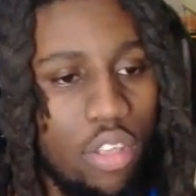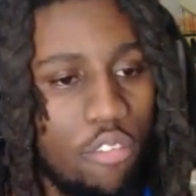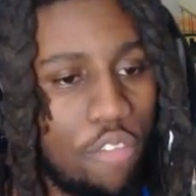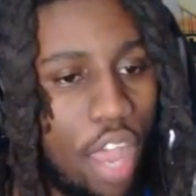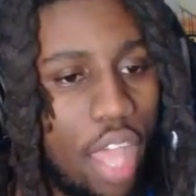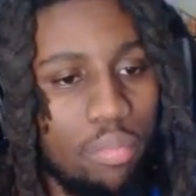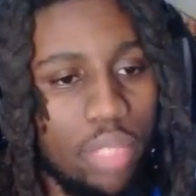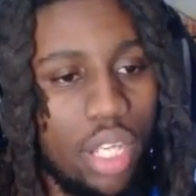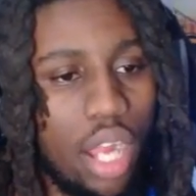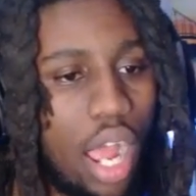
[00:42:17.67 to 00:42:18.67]
5 meter
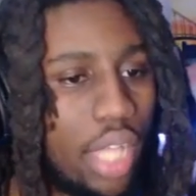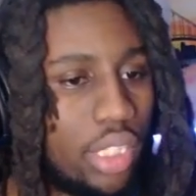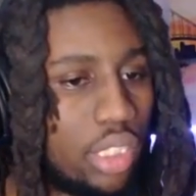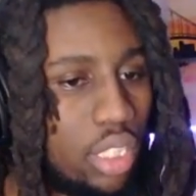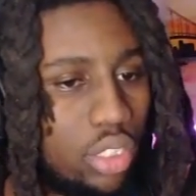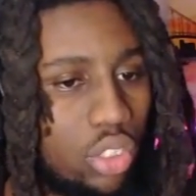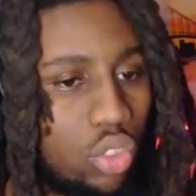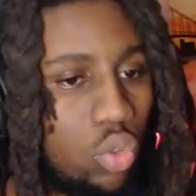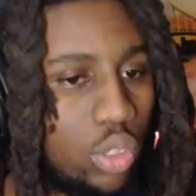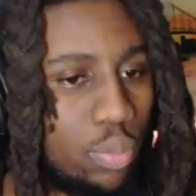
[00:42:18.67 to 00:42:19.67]
high cylindrical
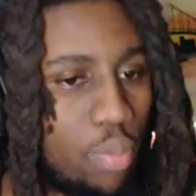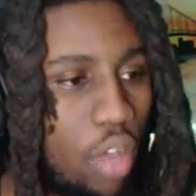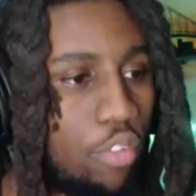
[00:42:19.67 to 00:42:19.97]
spell.